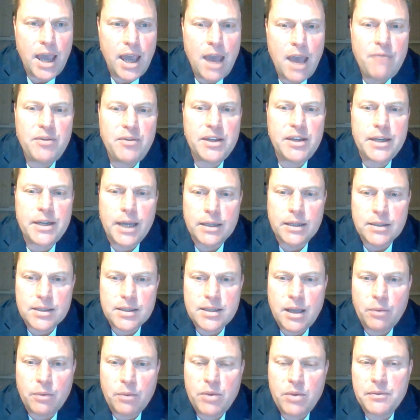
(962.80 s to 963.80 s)
evidence
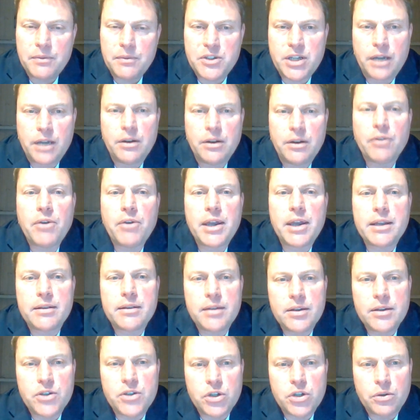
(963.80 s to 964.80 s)
that we have
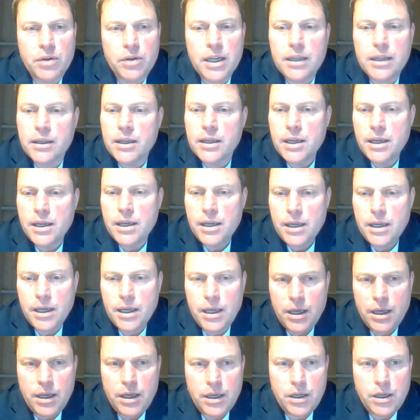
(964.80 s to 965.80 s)
generated during
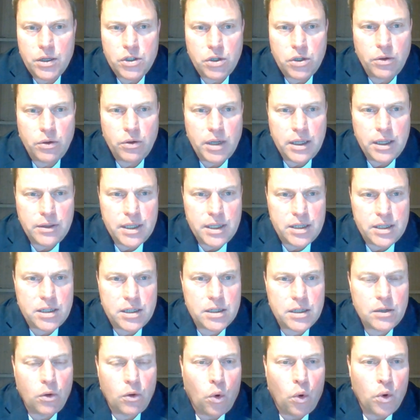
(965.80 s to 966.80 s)

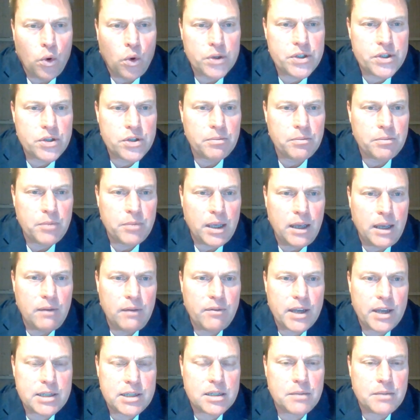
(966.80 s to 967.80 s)
this autumn in
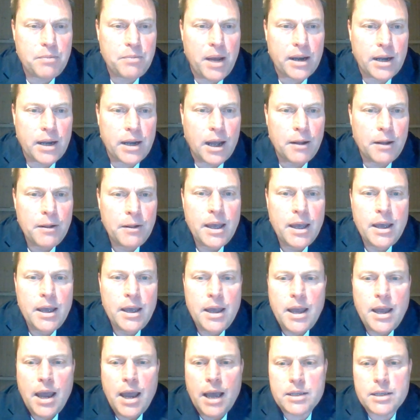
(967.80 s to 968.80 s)
Vestmanna
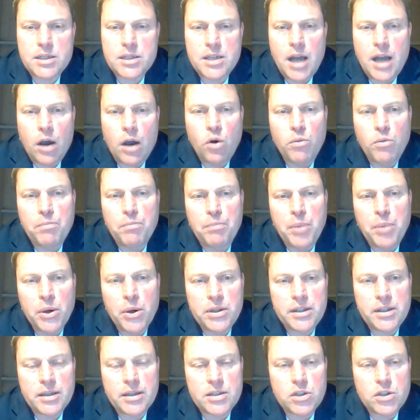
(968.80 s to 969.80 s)
has now
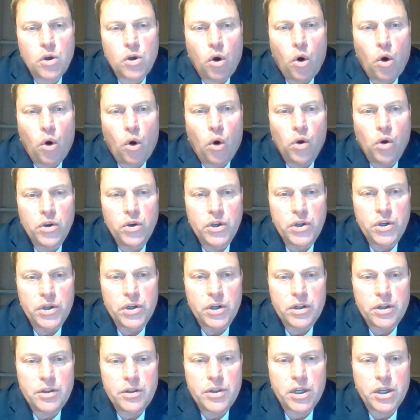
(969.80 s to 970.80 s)
put us
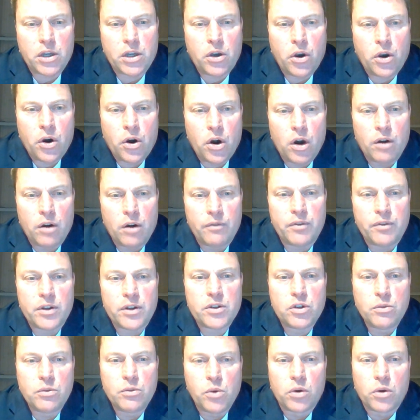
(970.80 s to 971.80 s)
on the curve
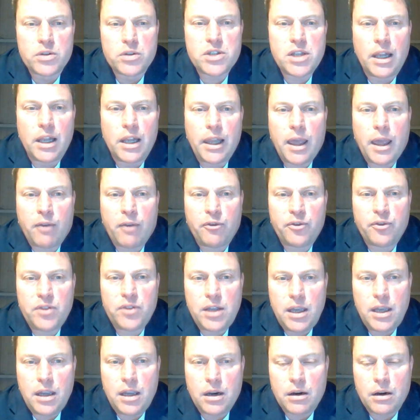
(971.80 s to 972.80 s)
towards the left
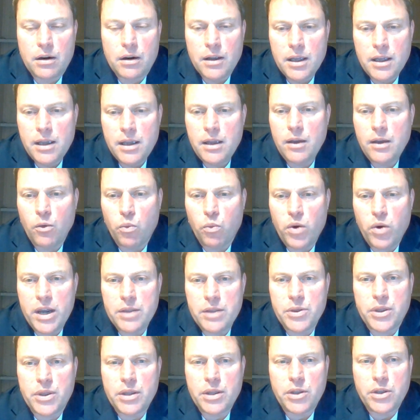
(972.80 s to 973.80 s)
here
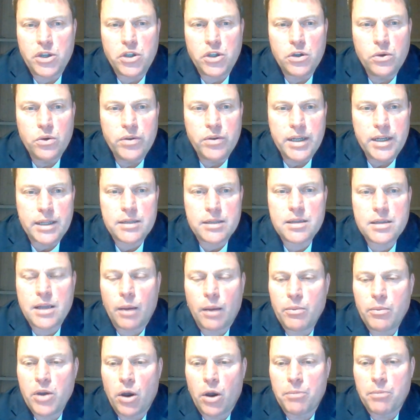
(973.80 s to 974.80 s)
with the units
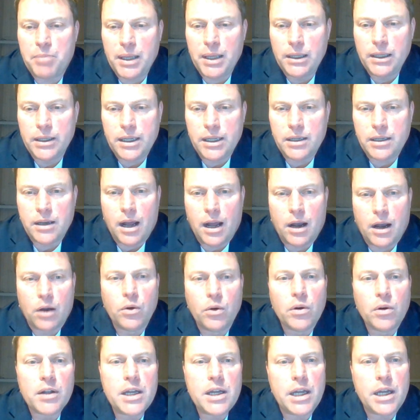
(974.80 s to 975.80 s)
that we are building
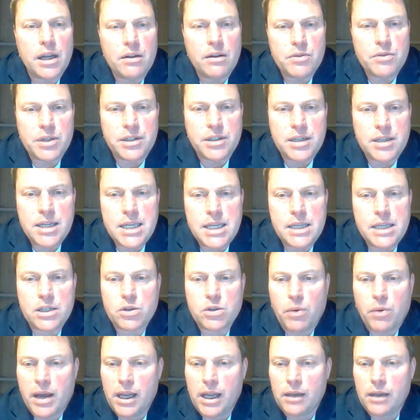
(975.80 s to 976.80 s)
now, the
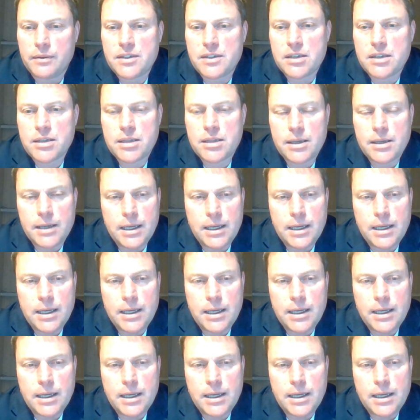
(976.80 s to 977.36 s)
D12s,